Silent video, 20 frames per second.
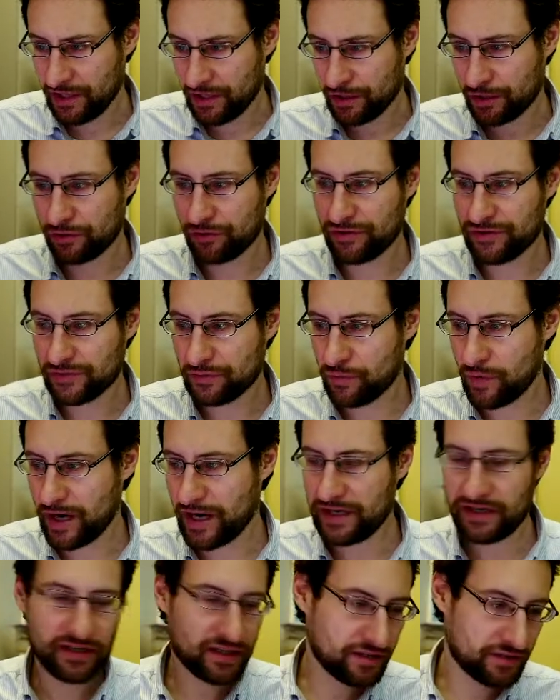Chris
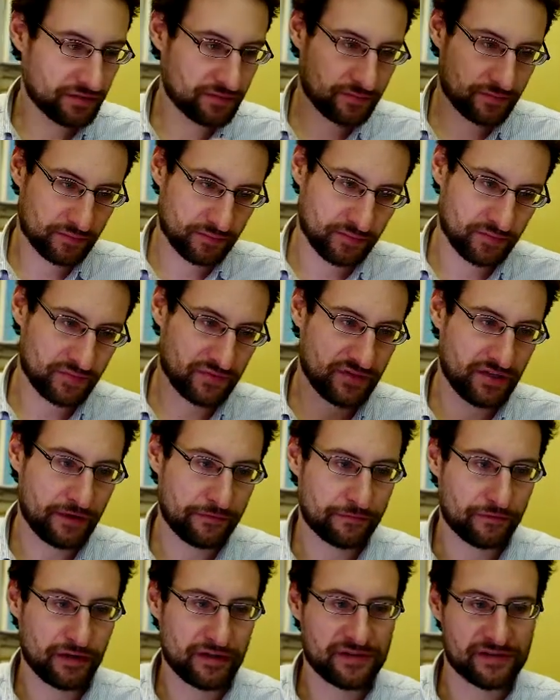Wade and their
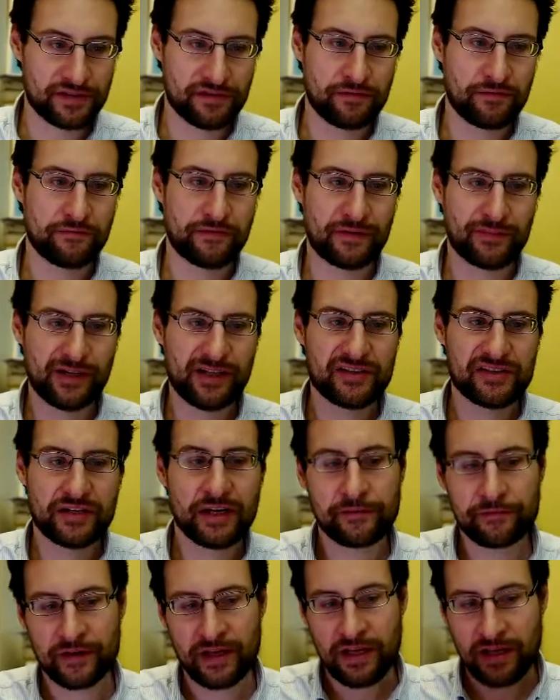friends and family and stuff,